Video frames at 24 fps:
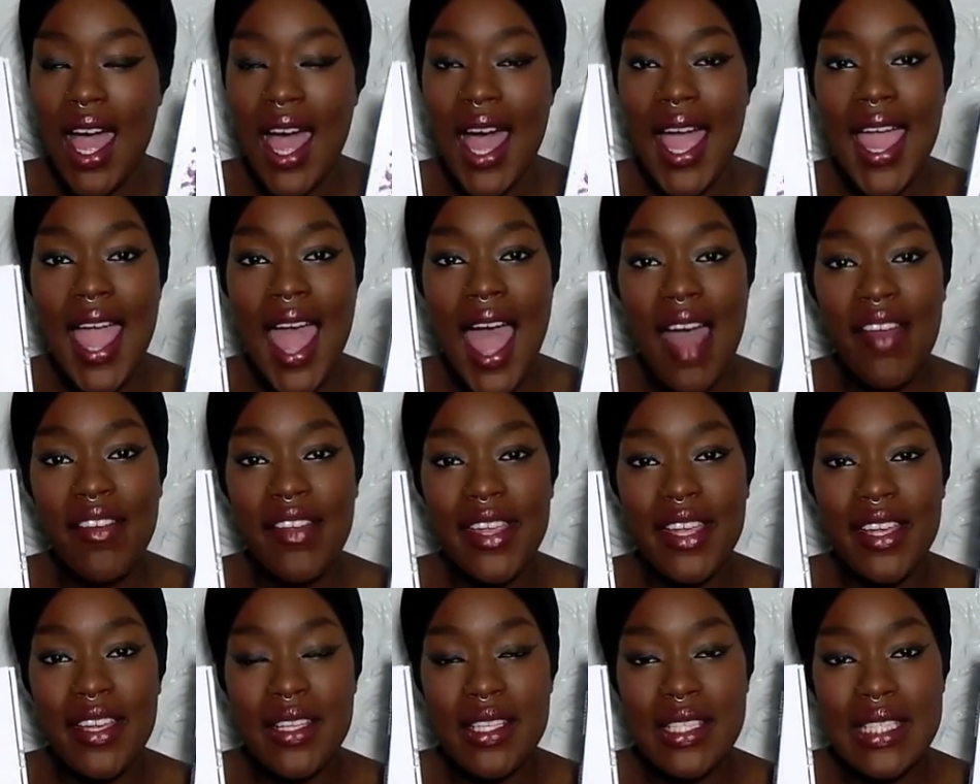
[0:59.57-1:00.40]
I have
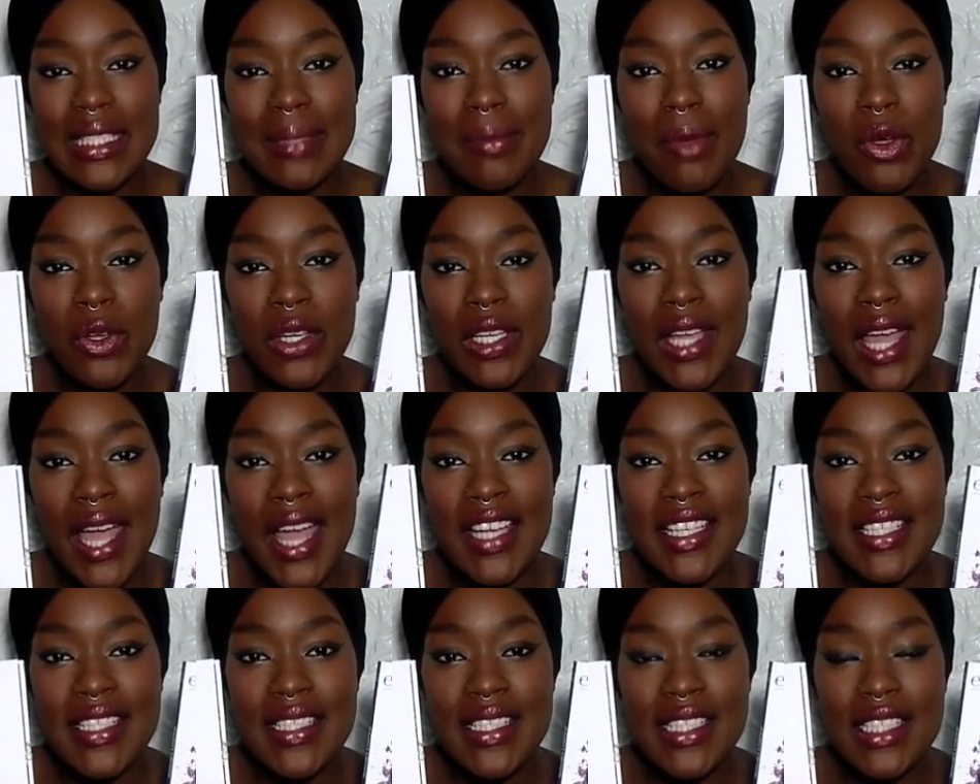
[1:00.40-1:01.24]
here the Smoky
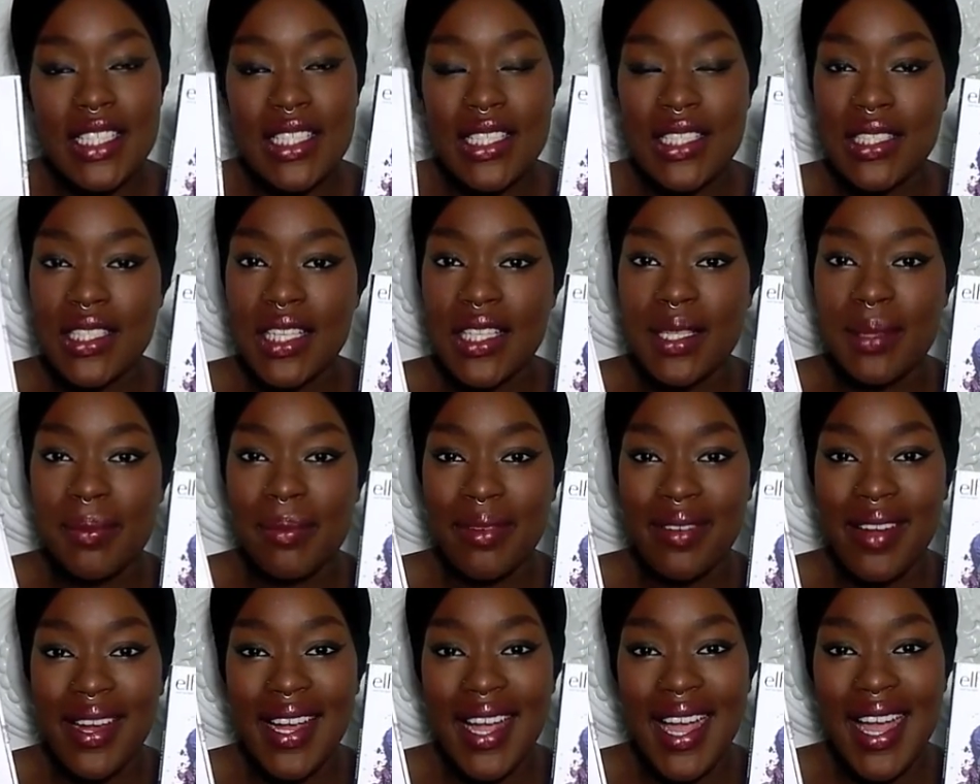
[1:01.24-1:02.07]
Eye Edition and the
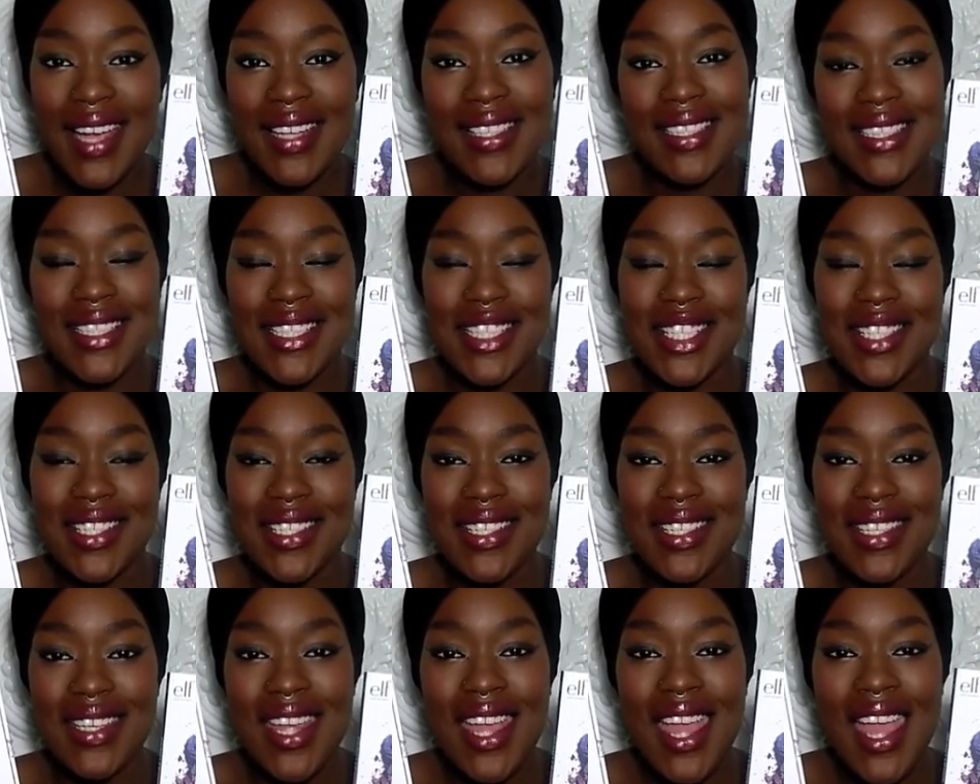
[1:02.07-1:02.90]
Bright Eye
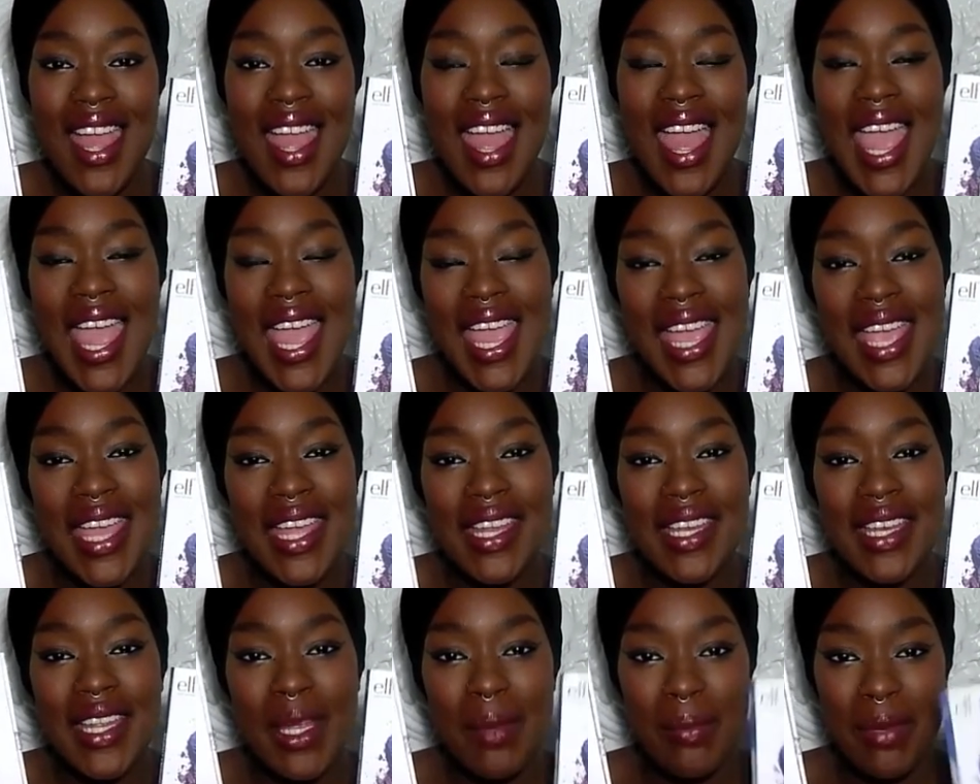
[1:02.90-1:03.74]
Edition,
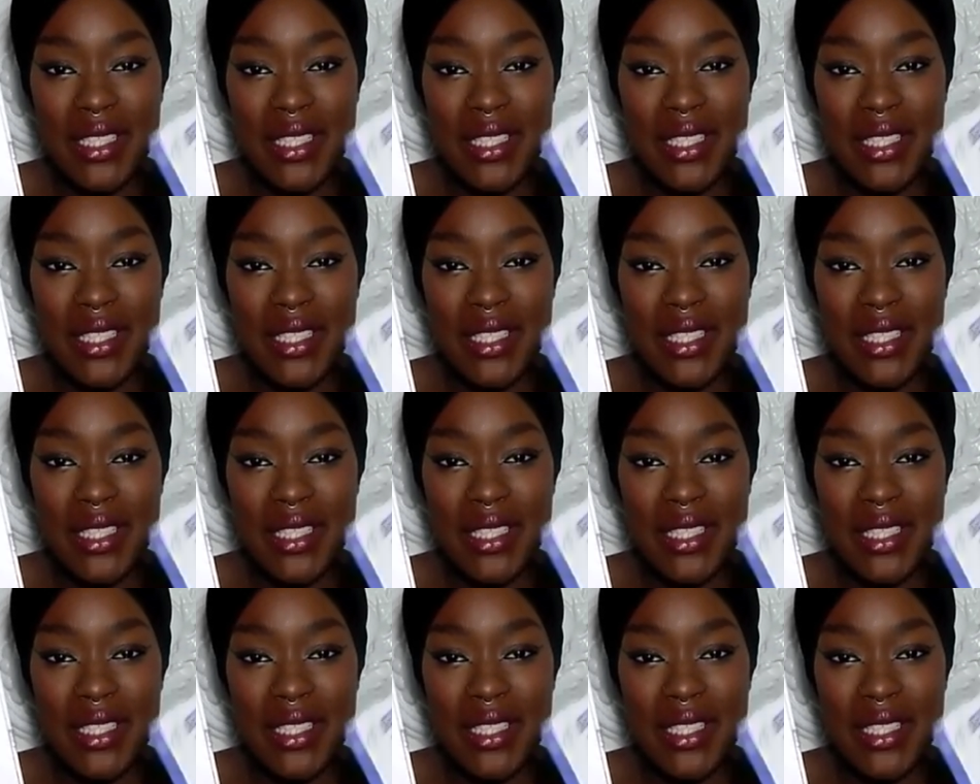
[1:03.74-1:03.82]
and in